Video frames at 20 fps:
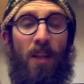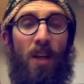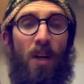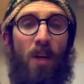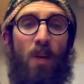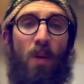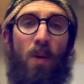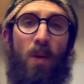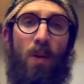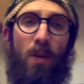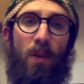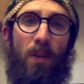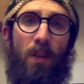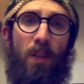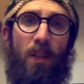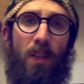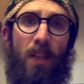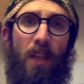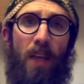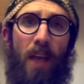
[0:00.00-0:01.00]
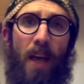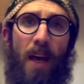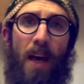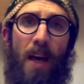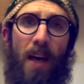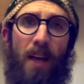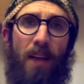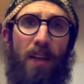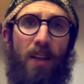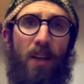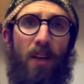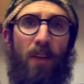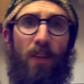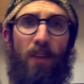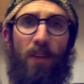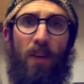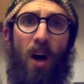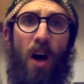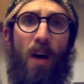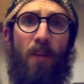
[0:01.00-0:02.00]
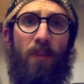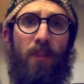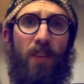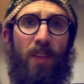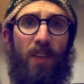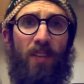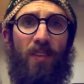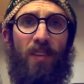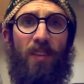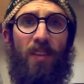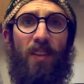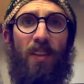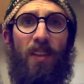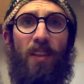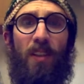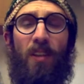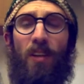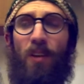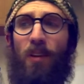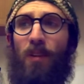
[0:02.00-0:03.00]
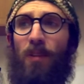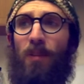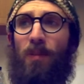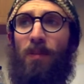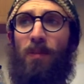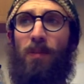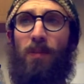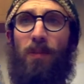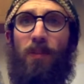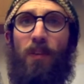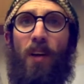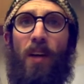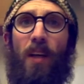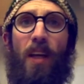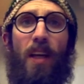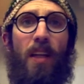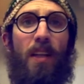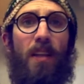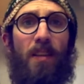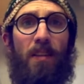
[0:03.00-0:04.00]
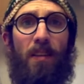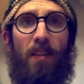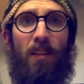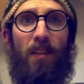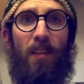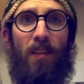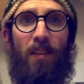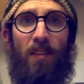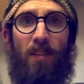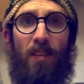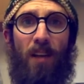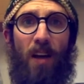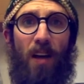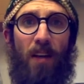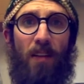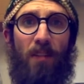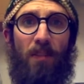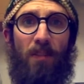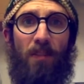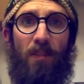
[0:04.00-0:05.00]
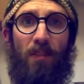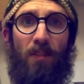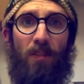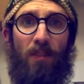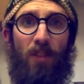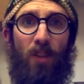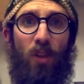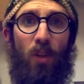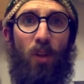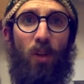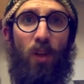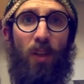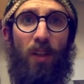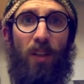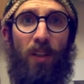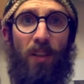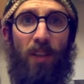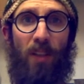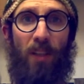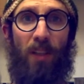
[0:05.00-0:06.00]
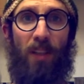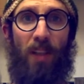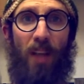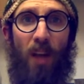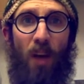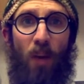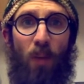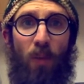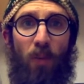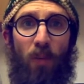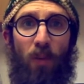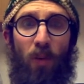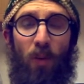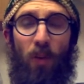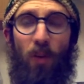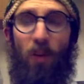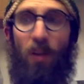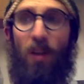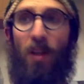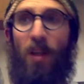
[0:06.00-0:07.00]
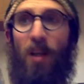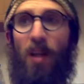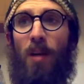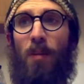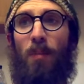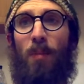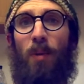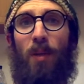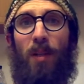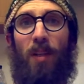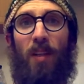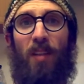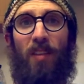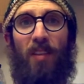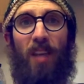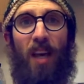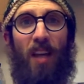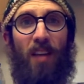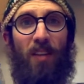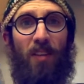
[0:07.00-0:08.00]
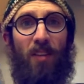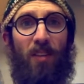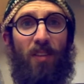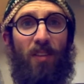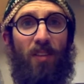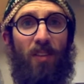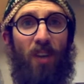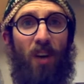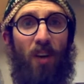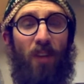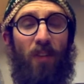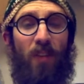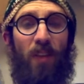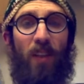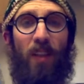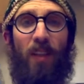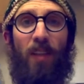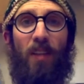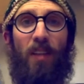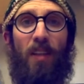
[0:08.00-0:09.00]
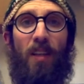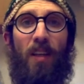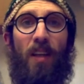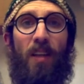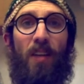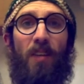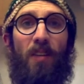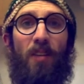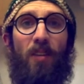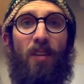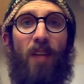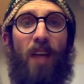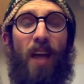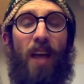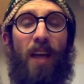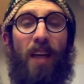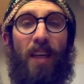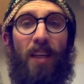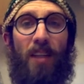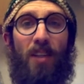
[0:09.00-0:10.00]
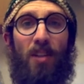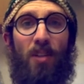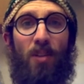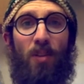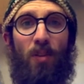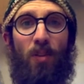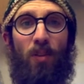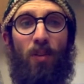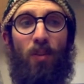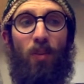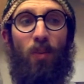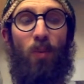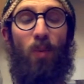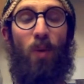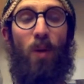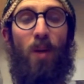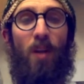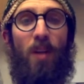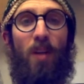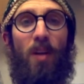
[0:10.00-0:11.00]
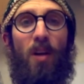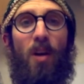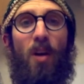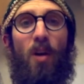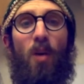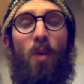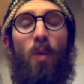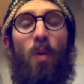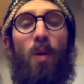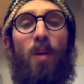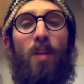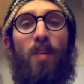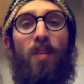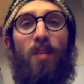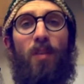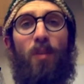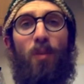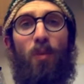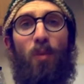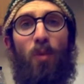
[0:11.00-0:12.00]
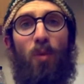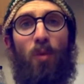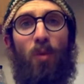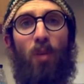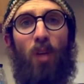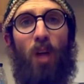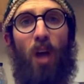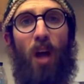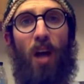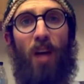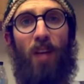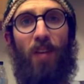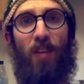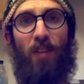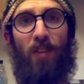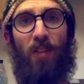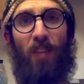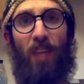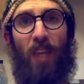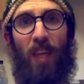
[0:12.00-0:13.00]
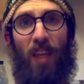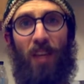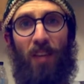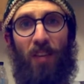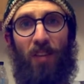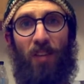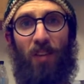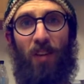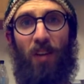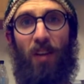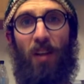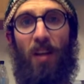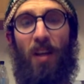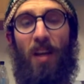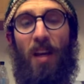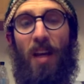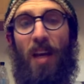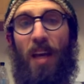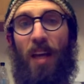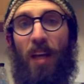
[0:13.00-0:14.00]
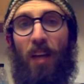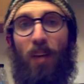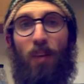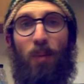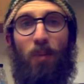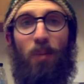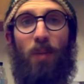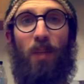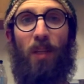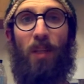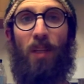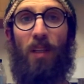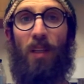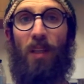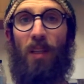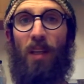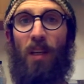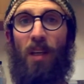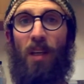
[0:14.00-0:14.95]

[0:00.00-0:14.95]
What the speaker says: Well, yeah, obviously, fuck anything that's not good and helpful. But is that solving the underlying issues? What is the root cause of cancer? It could be